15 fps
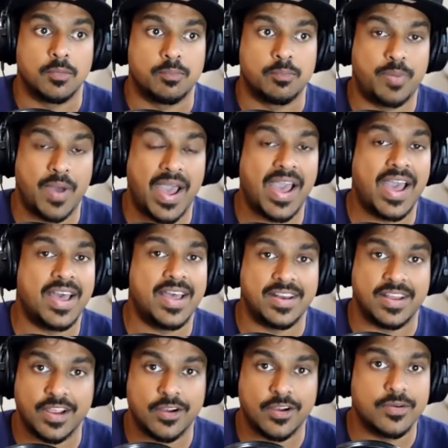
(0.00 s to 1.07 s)
bad
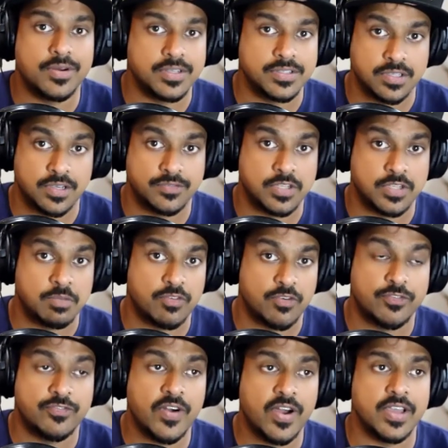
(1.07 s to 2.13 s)
areas of some of her
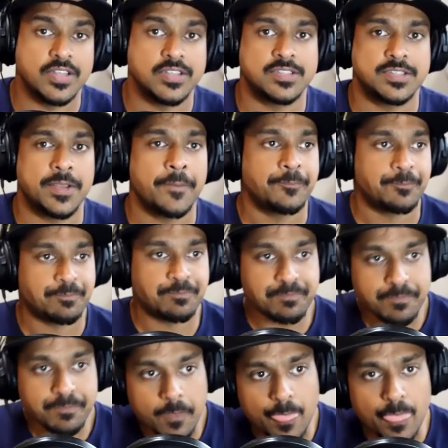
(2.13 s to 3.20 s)
fights,
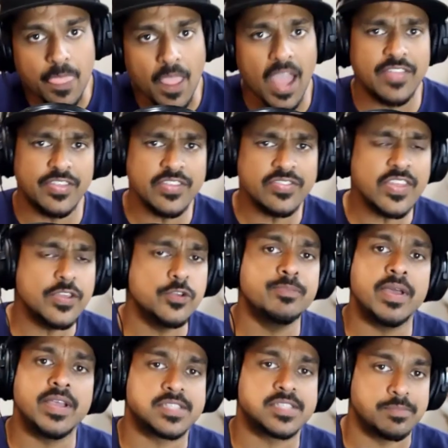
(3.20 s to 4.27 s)
I think that
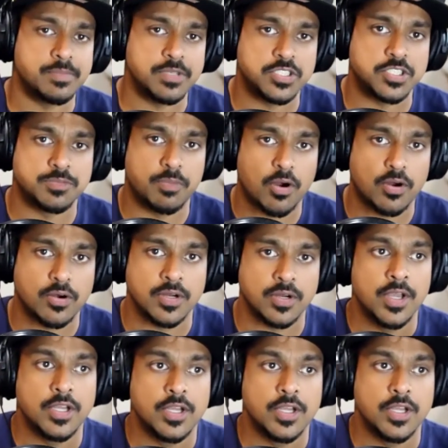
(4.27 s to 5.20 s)
Eubanks can be smarter.